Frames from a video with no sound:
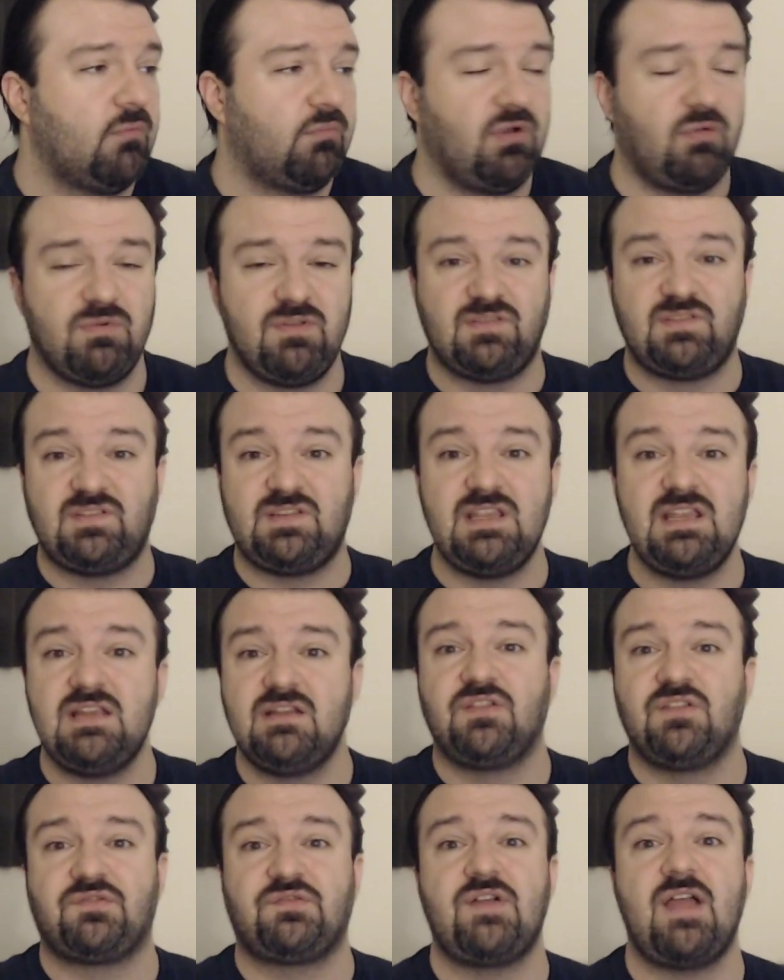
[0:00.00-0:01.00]
but we've
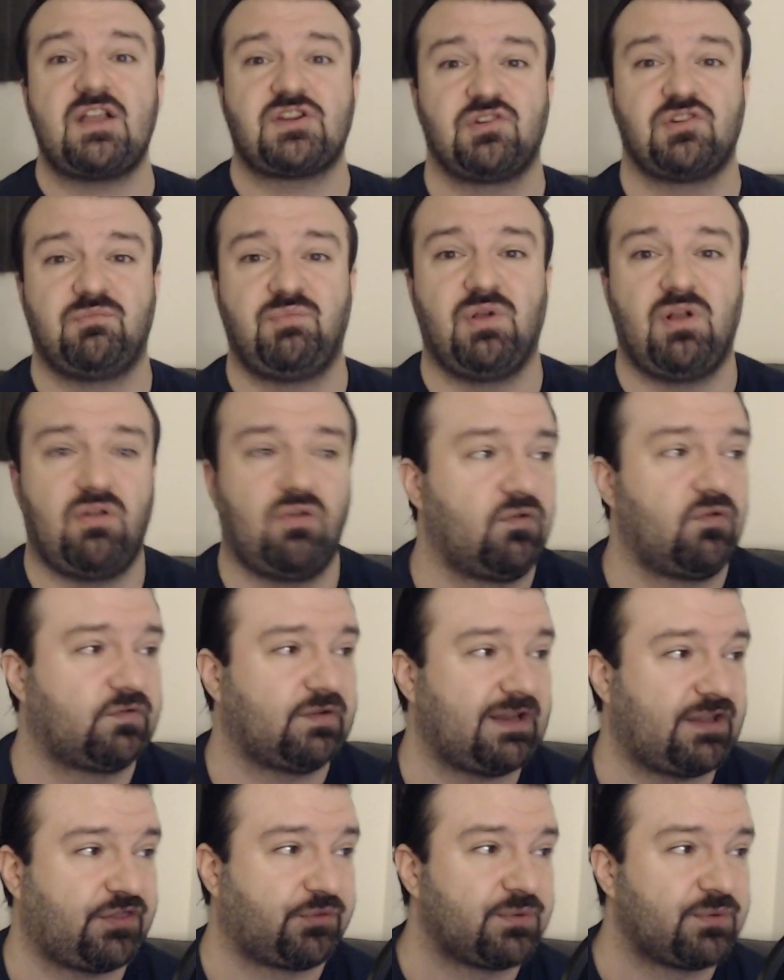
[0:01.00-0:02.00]
seen the fractured But Whole
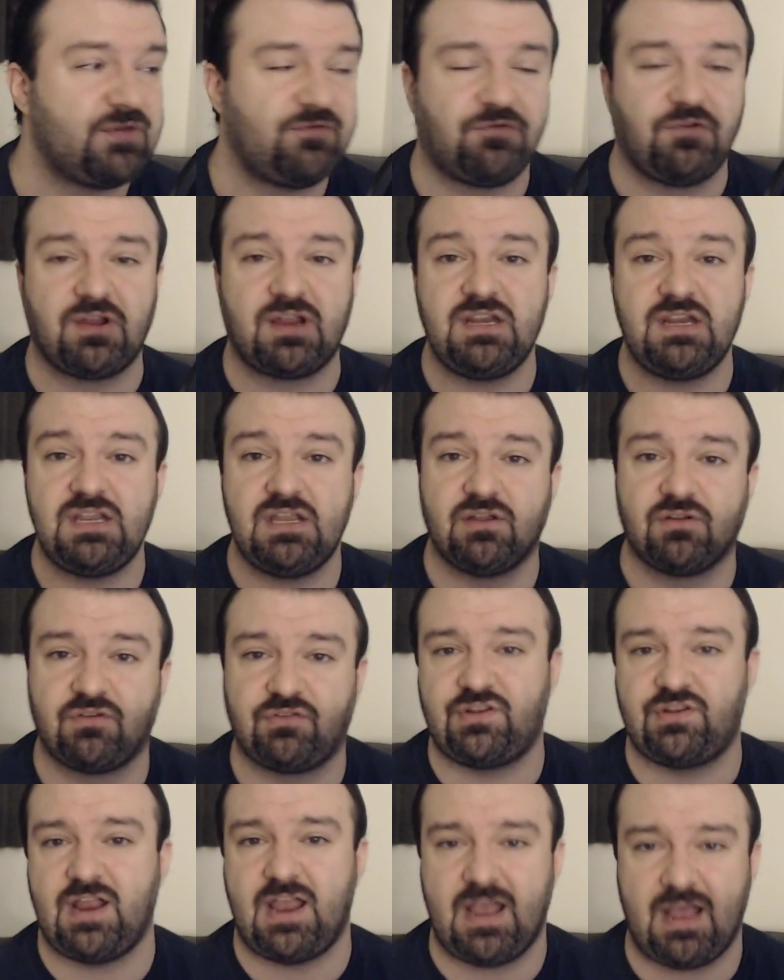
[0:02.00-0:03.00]
for like three freaking
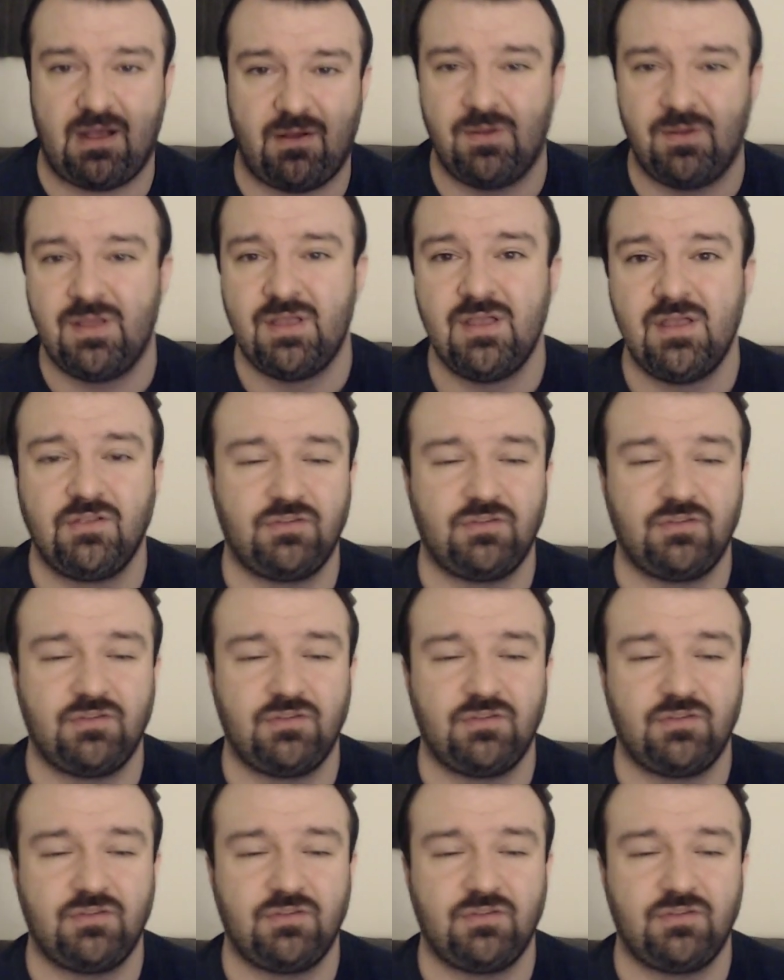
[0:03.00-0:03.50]
years now.